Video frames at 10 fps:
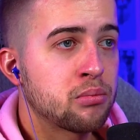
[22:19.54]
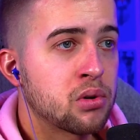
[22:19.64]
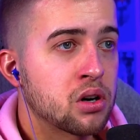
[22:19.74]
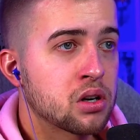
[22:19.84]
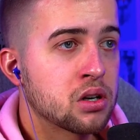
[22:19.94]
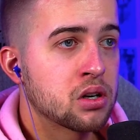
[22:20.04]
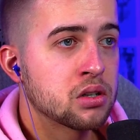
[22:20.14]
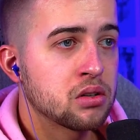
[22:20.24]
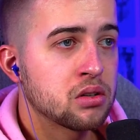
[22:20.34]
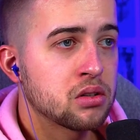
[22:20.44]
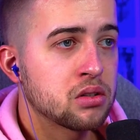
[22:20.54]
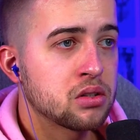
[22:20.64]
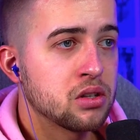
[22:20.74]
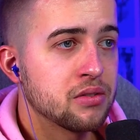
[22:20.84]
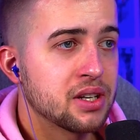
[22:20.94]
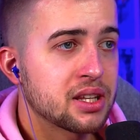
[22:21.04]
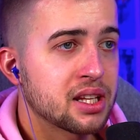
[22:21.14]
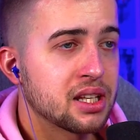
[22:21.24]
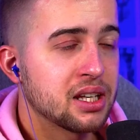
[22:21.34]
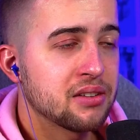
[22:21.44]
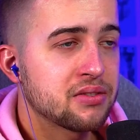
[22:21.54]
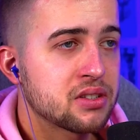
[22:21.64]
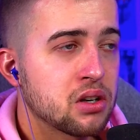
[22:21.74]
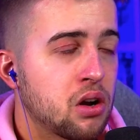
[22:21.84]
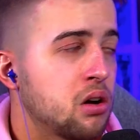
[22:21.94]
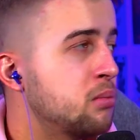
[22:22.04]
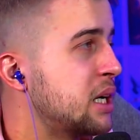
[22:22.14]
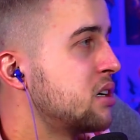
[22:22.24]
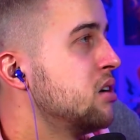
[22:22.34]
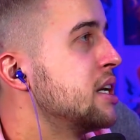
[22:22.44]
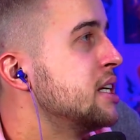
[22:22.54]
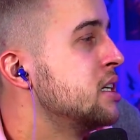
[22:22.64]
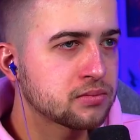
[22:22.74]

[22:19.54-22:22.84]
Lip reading: Brook, do you have anything left? Oh my god.